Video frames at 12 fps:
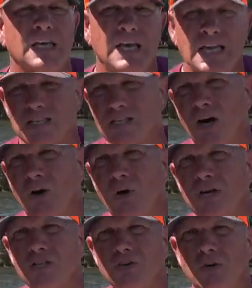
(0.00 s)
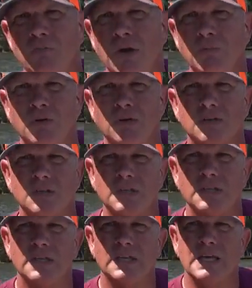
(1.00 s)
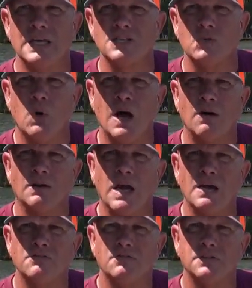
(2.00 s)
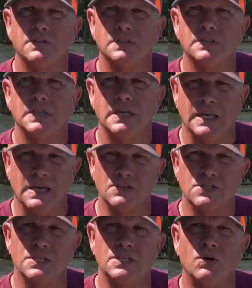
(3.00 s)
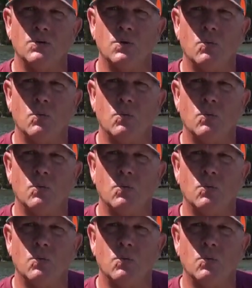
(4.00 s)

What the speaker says: And as always, you remember, it's a wildlife, and I'll see you on the